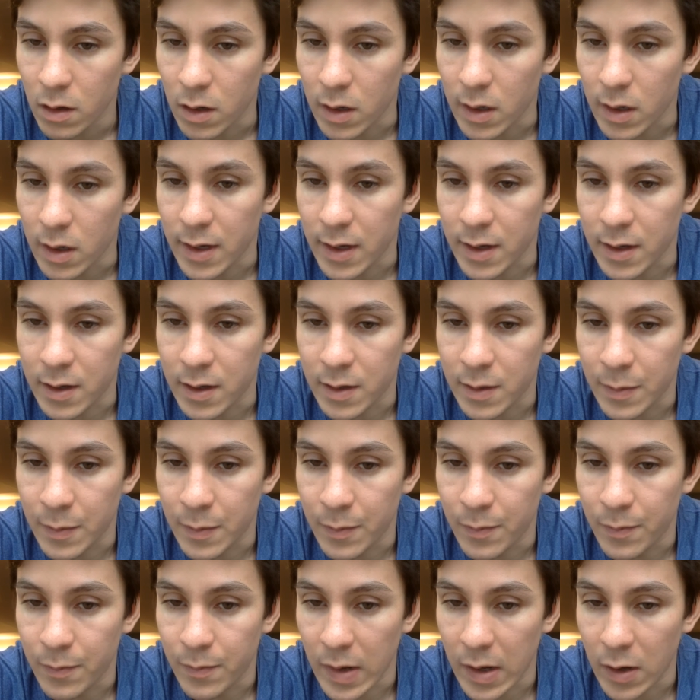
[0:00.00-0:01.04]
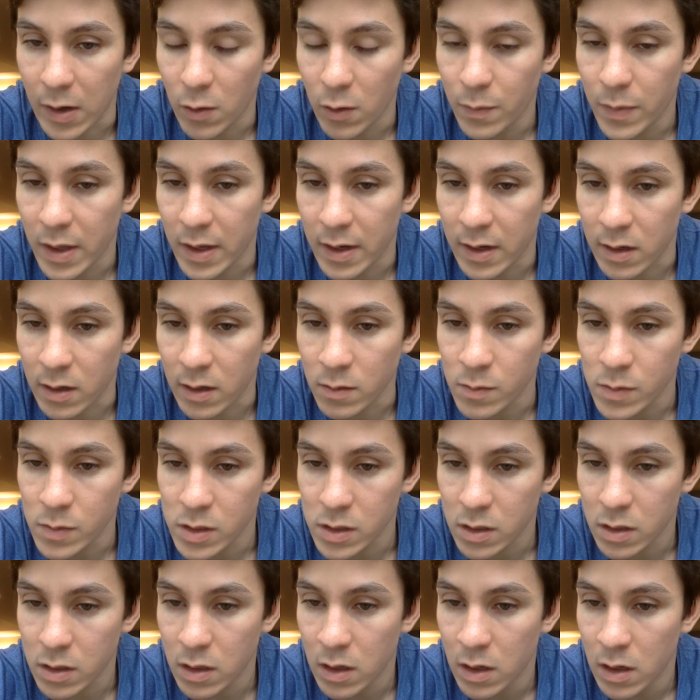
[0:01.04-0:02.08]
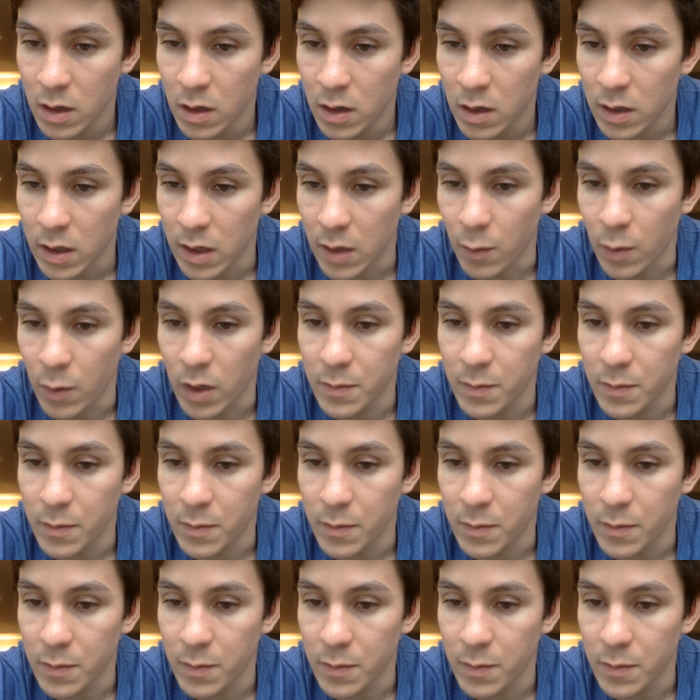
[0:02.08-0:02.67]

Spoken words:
I hope that helps. Okay, when